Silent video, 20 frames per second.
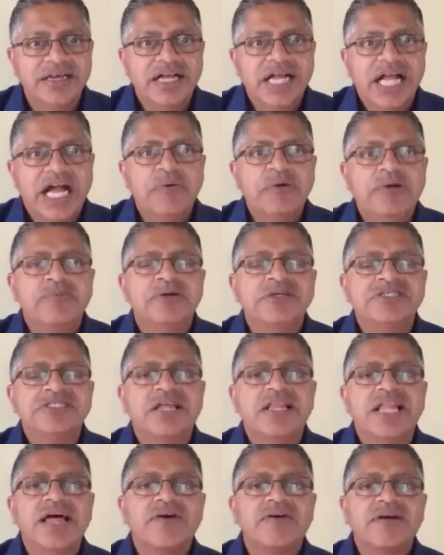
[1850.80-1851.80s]
And we must
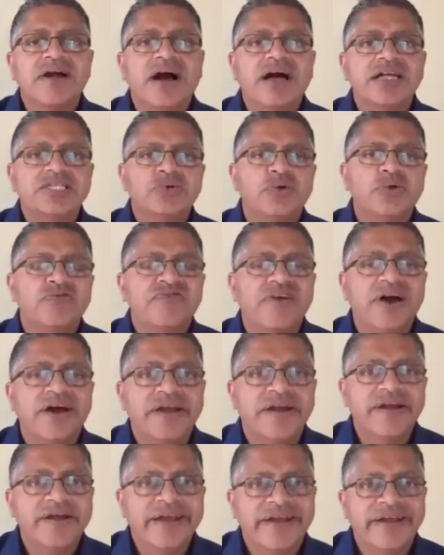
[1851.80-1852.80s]
allow God to refine
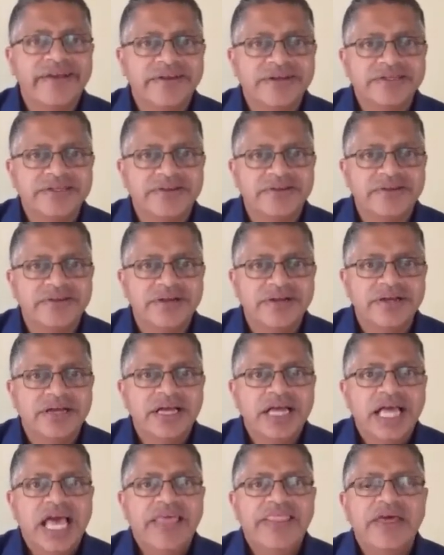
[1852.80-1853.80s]
our character.
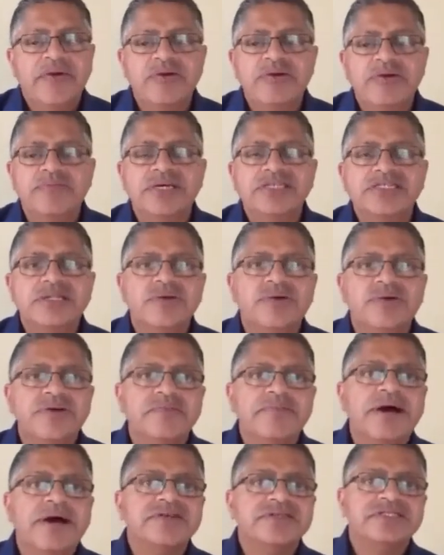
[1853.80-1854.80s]
And that we must learn
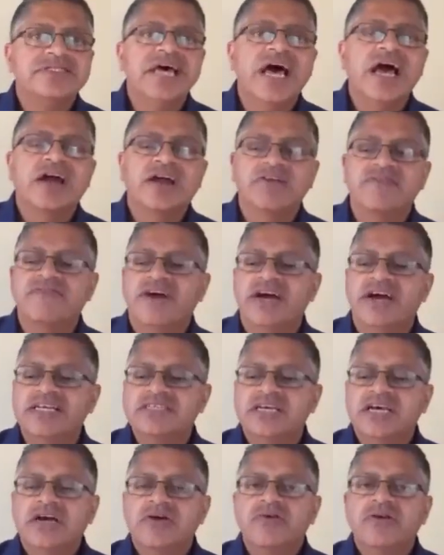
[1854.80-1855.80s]
about sacrifice.
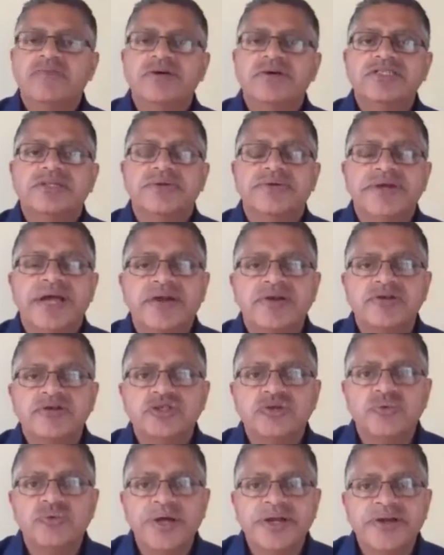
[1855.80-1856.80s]
We must learn how to
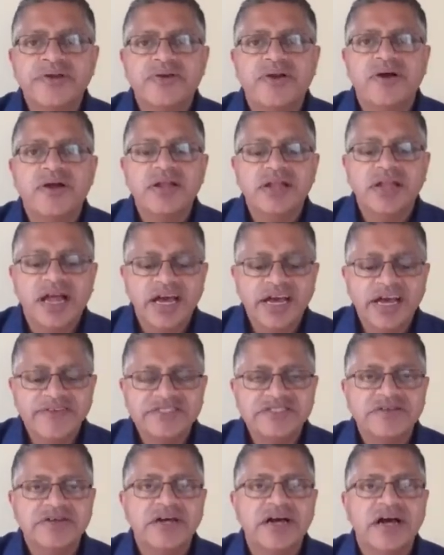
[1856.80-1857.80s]
surrender our lives
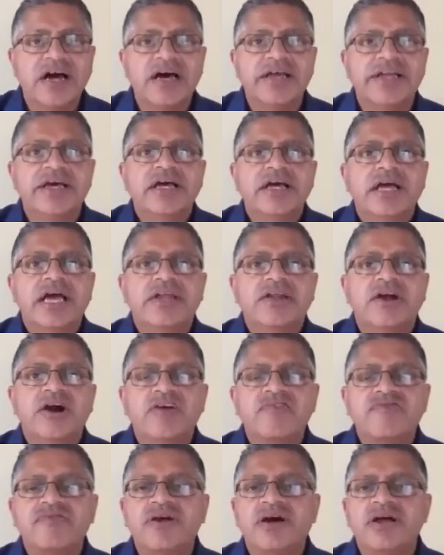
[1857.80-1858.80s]
to God and
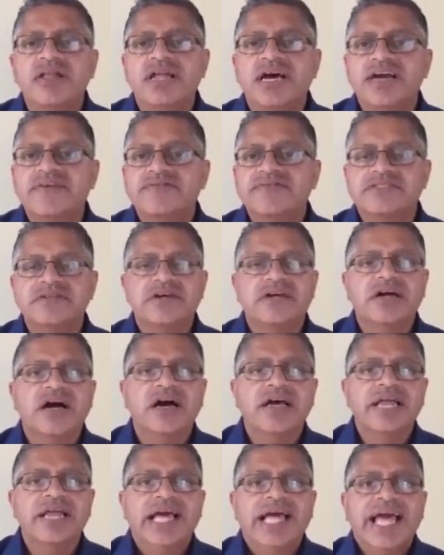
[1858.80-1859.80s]
offer our lives to
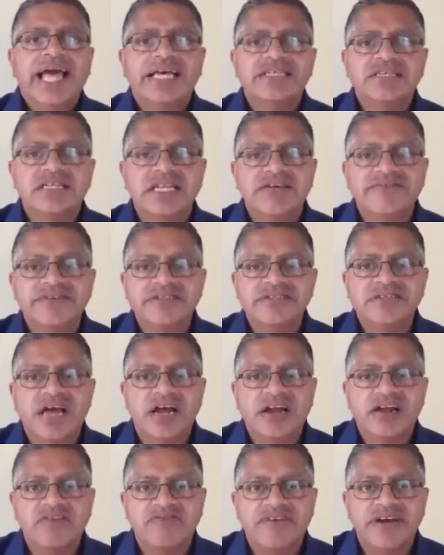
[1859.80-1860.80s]
God as a living
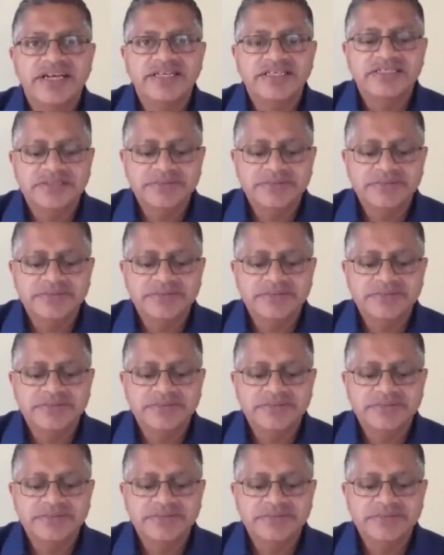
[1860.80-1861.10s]
sacrifice.